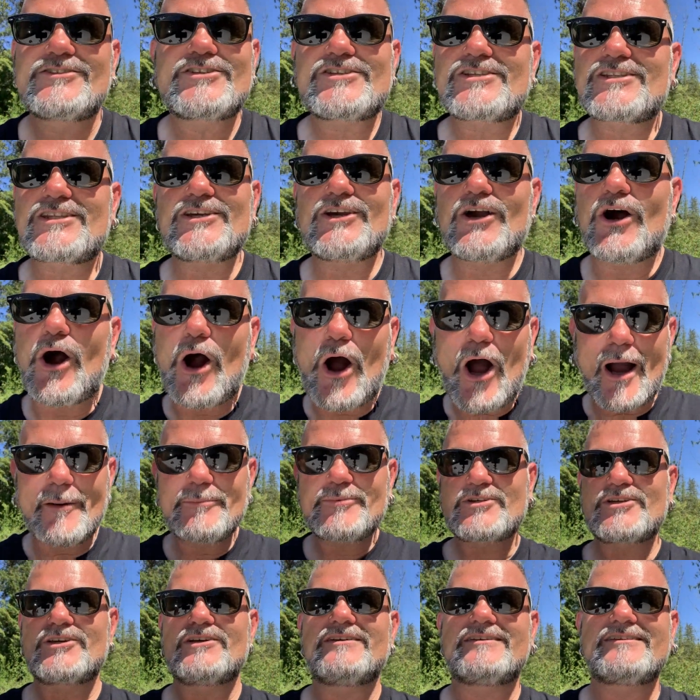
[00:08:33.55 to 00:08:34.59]
just the
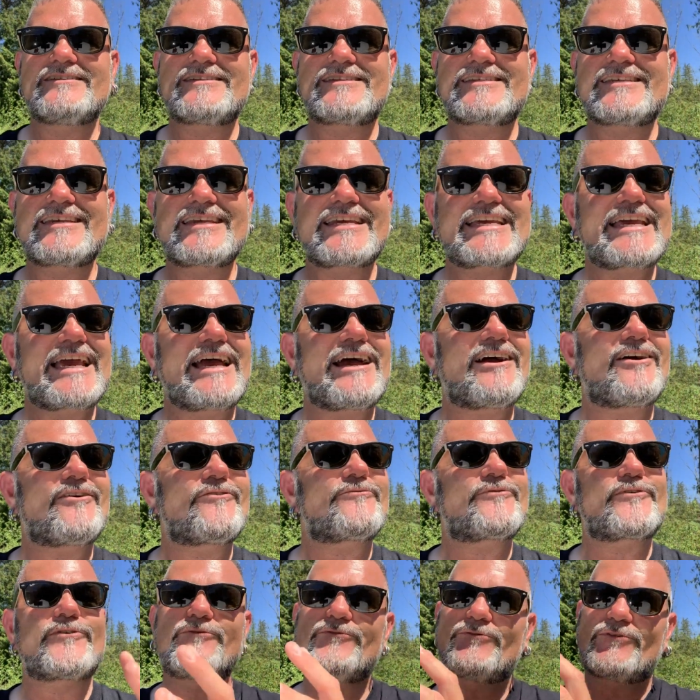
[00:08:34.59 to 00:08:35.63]
options
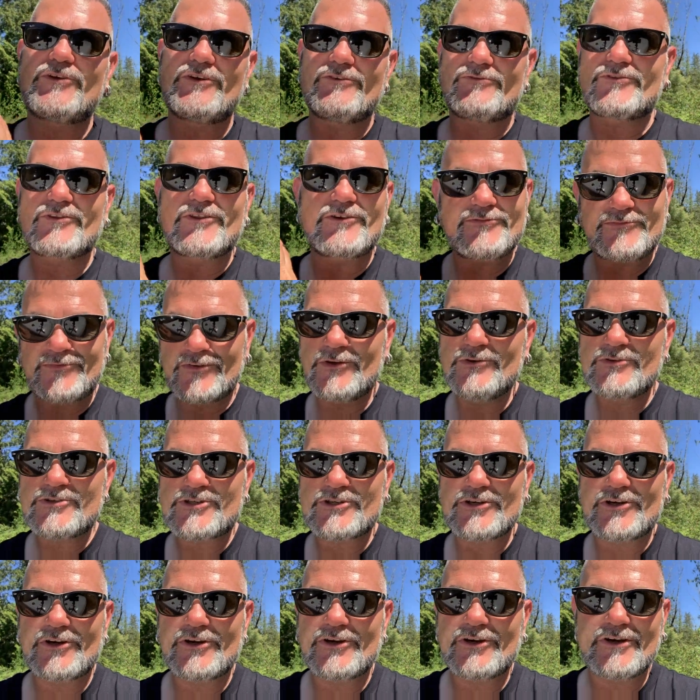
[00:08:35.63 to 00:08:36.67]
for, for the
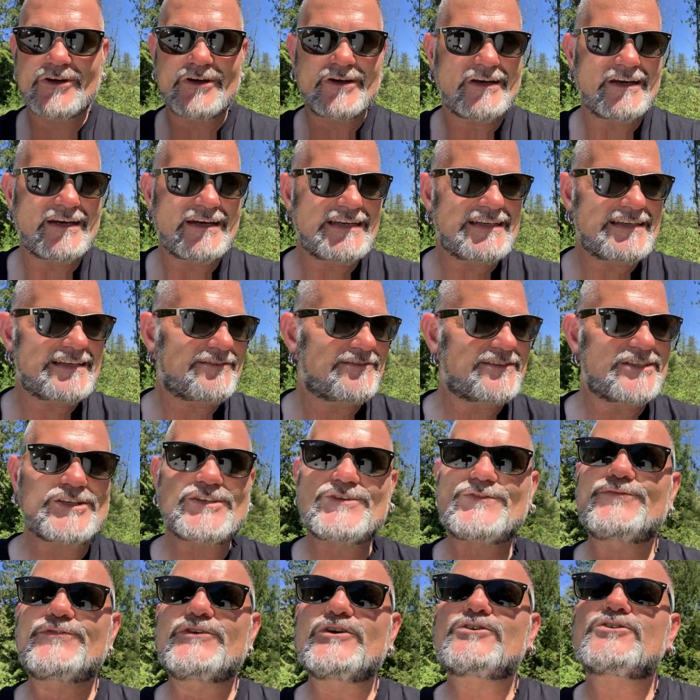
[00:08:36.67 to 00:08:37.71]
future, it
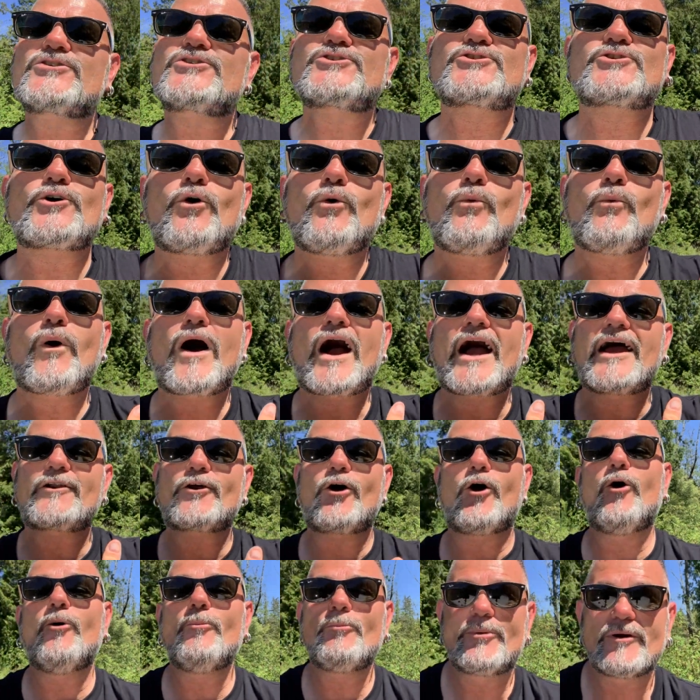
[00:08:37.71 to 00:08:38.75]
just feels so wide
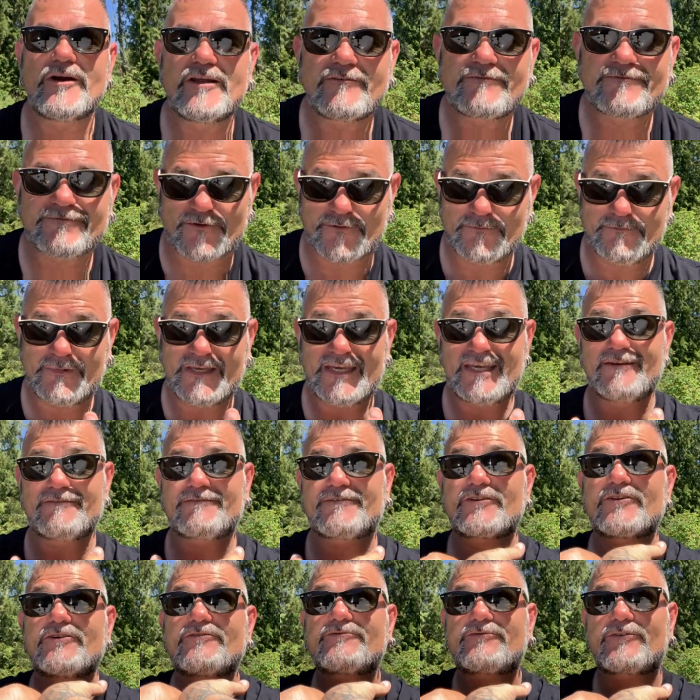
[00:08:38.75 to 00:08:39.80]
open for me
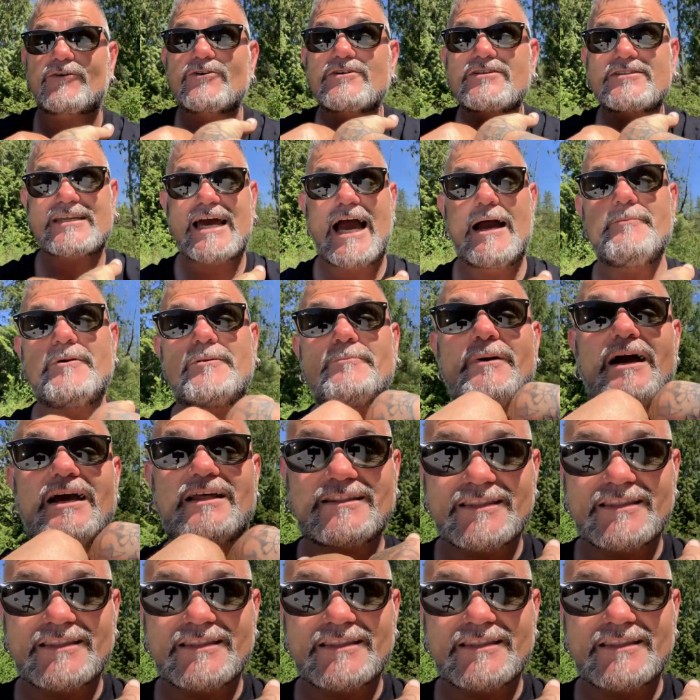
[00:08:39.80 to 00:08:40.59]
for the first time in my